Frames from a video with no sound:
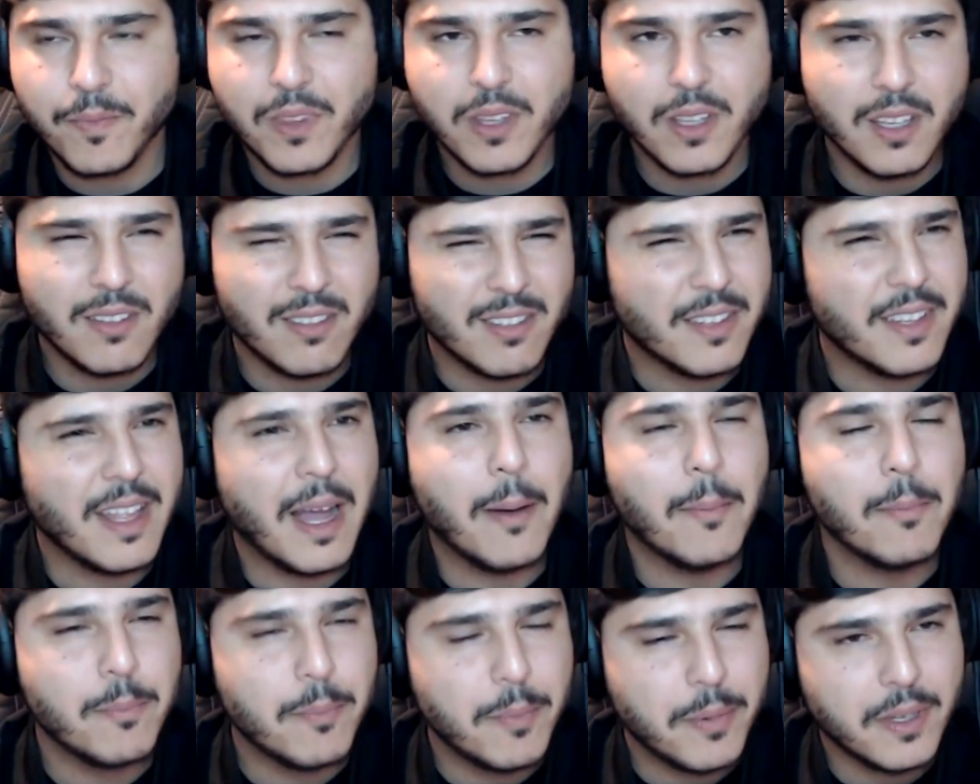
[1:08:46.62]

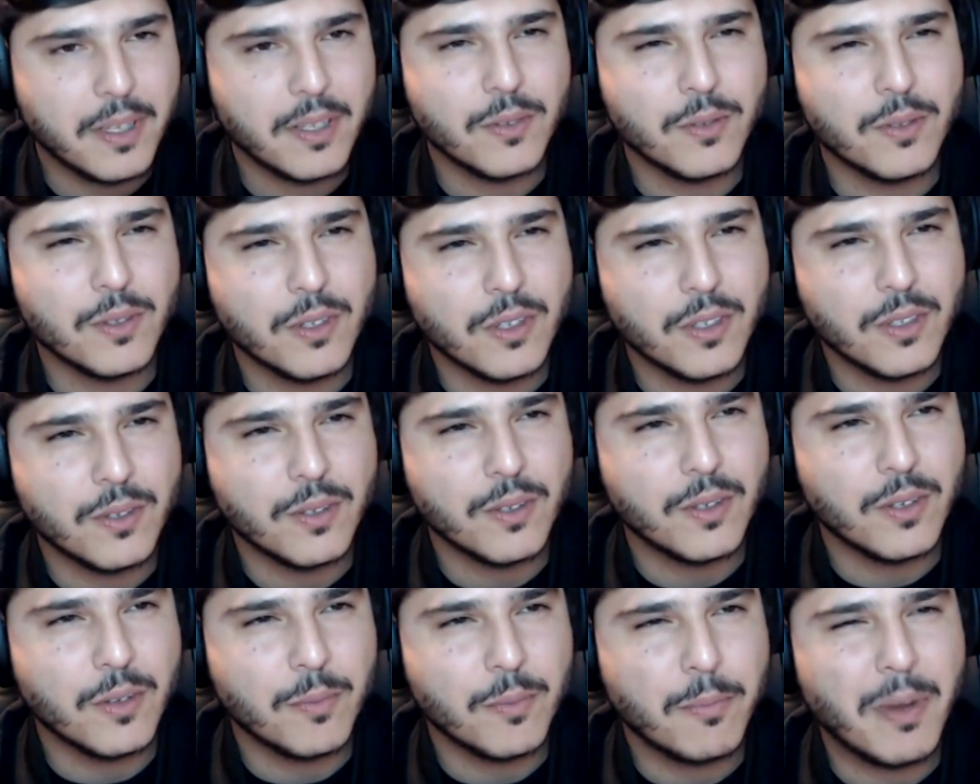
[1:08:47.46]
stamp
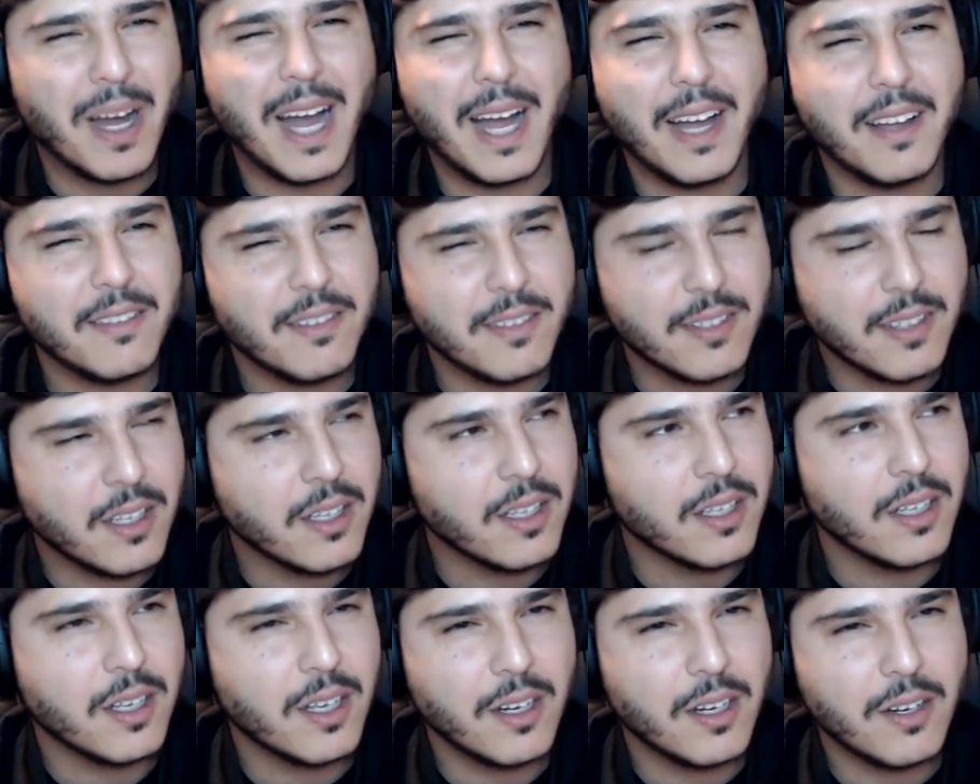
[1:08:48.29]
or pass.
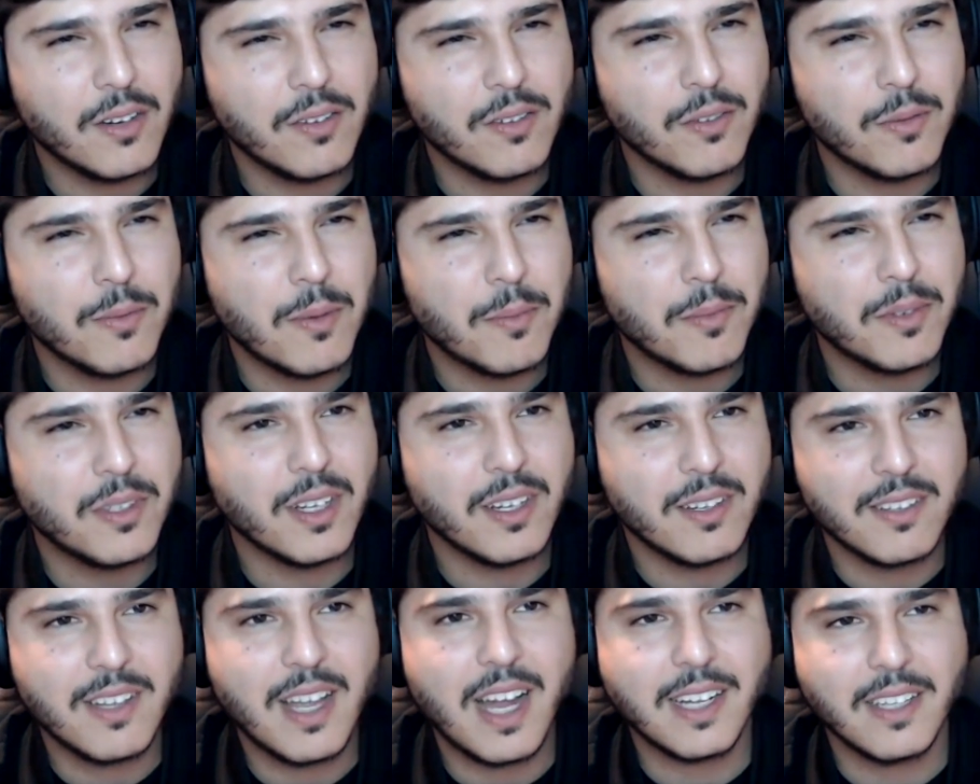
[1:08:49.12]
I don't remember the
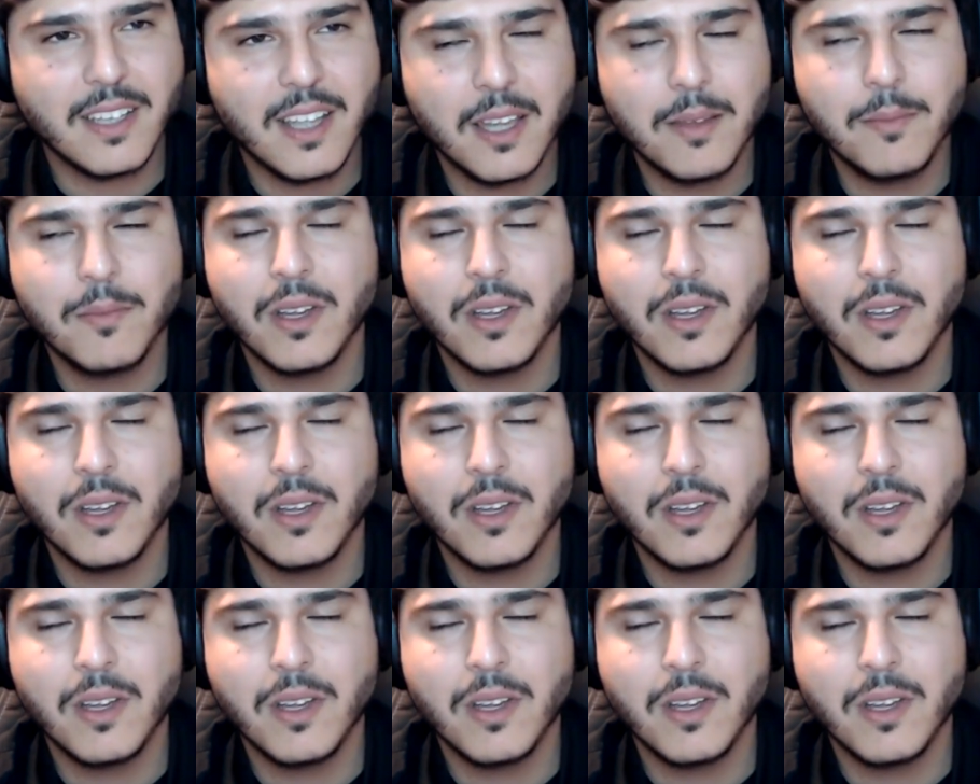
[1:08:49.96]
exact name,